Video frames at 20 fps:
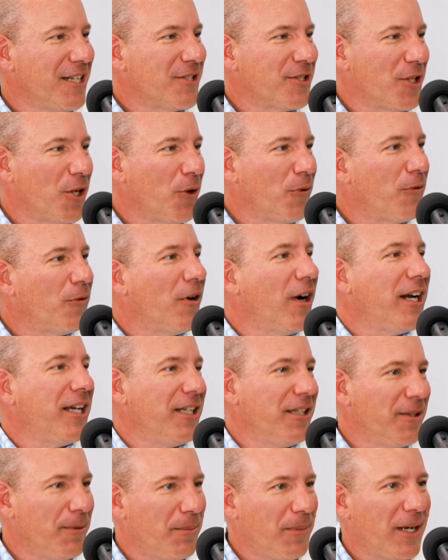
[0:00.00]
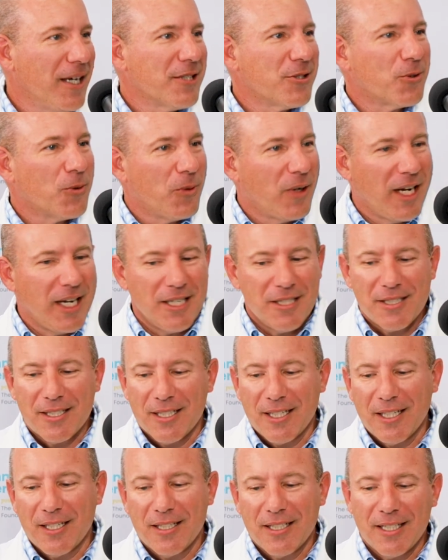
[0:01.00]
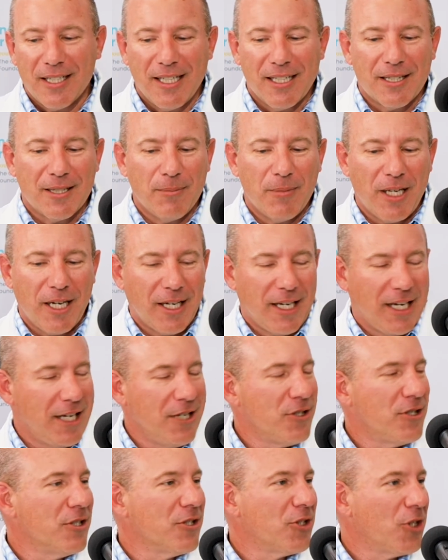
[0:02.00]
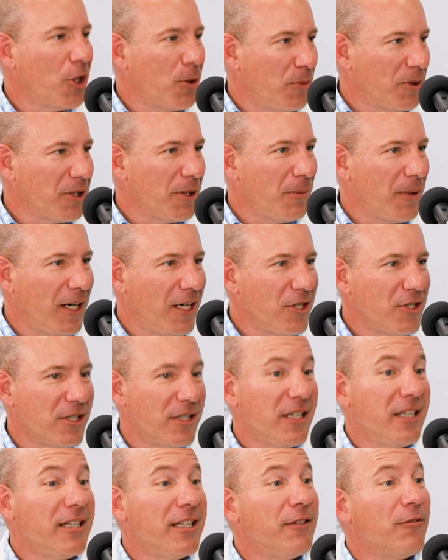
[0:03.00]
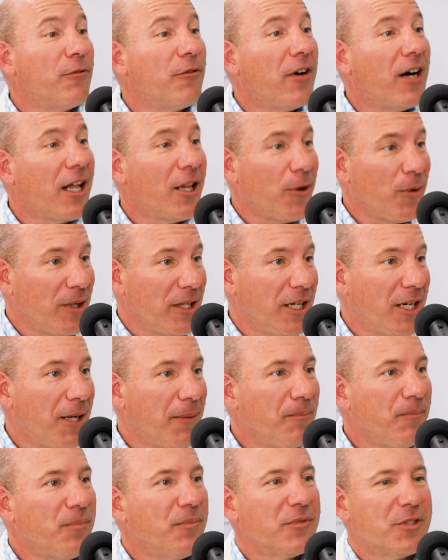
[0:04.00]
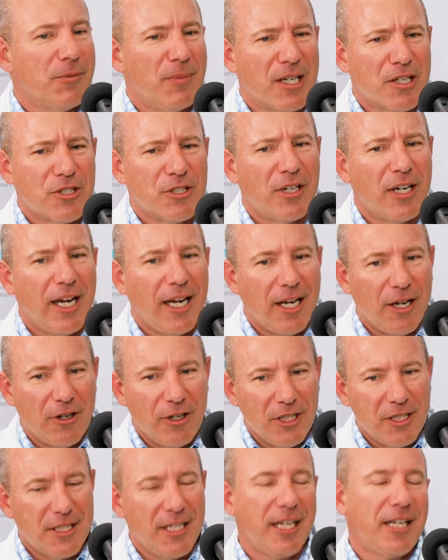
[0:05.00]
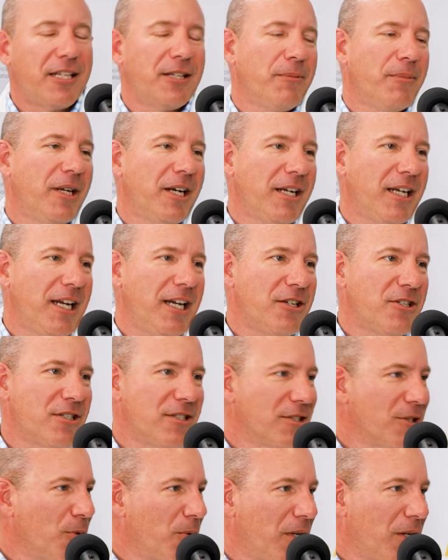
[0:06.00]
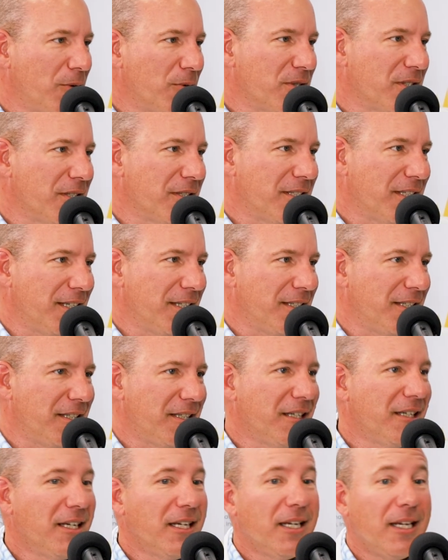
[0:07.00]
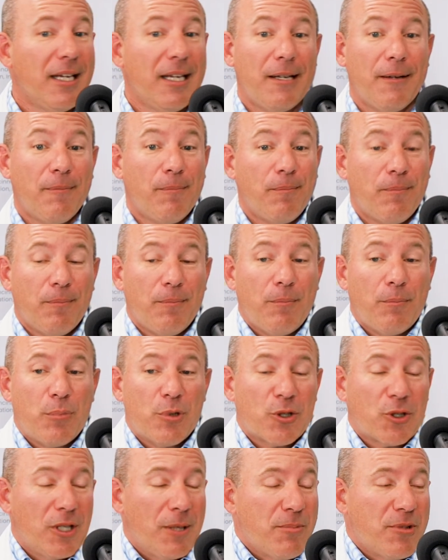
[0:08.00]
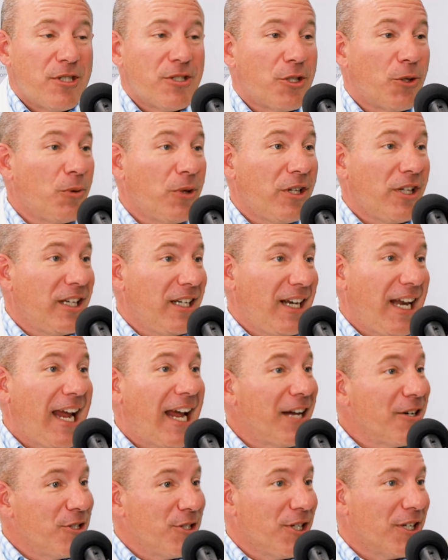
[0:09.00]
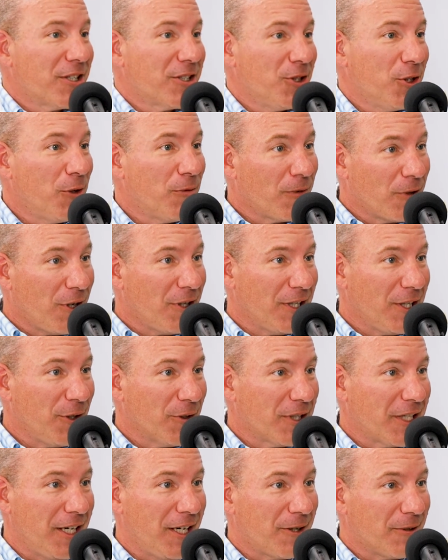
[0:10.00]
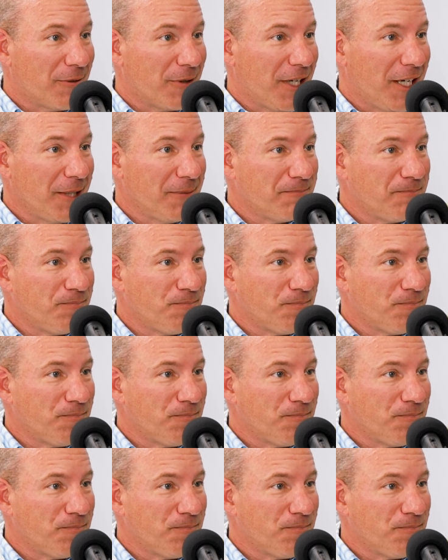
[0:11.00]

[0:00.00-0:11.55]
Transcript: So finding the best ways to get the medications home with the patient and then following up to make sure, hey, are you taking the medications the way it was intended? Prescriptions are really an adjunct to overall health care, right?